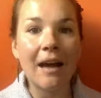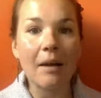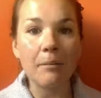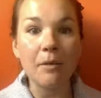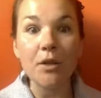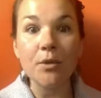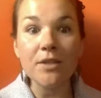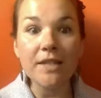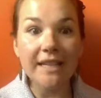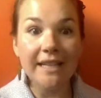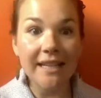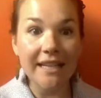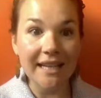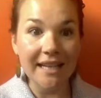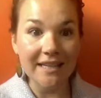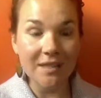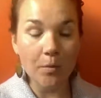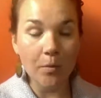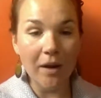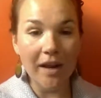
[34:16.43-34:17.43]
using it
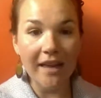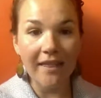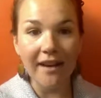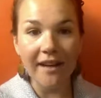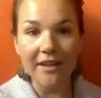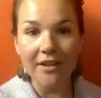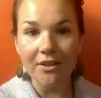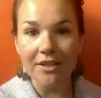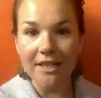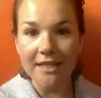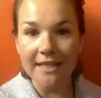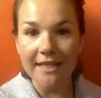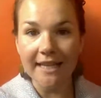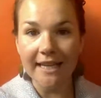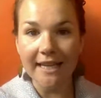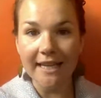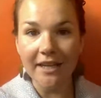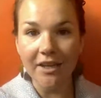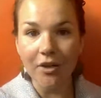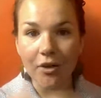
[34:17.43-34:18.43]
as a way that you're just
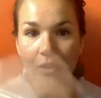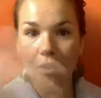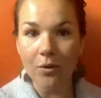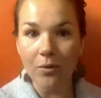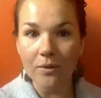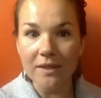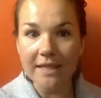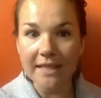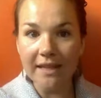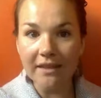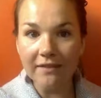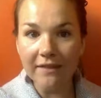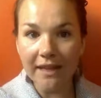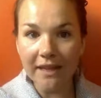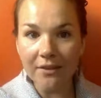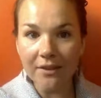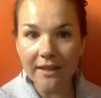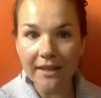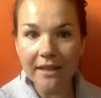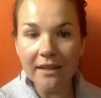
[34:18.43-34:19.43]
getting your own stuff
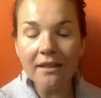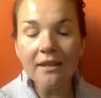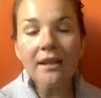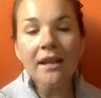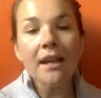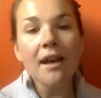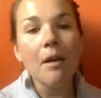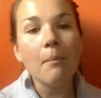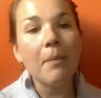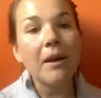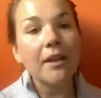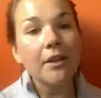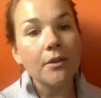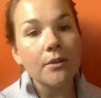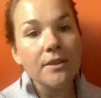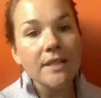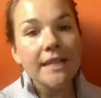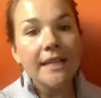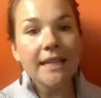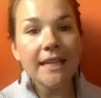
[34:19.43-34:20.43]
out there, but
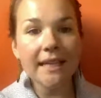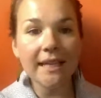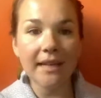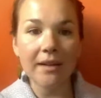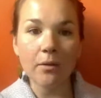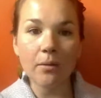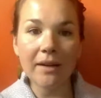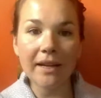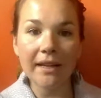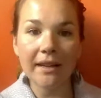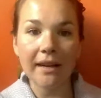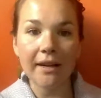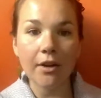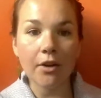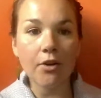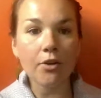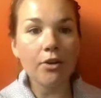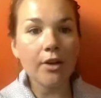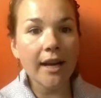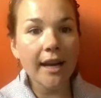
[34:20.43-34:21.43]
using it in a way that you're
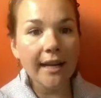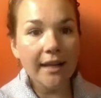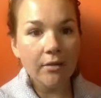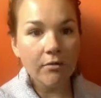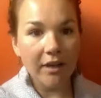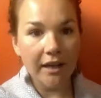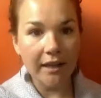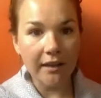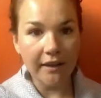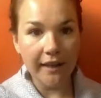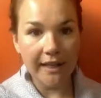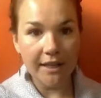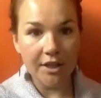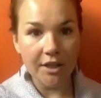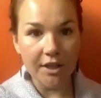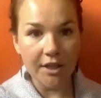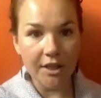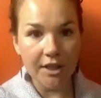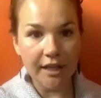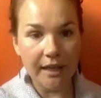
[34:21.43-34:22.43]
creating
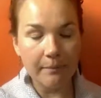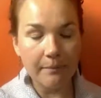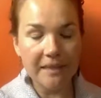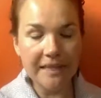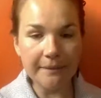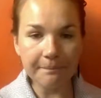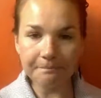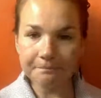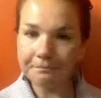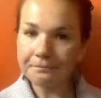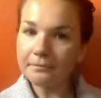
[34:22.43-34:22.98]
relationships.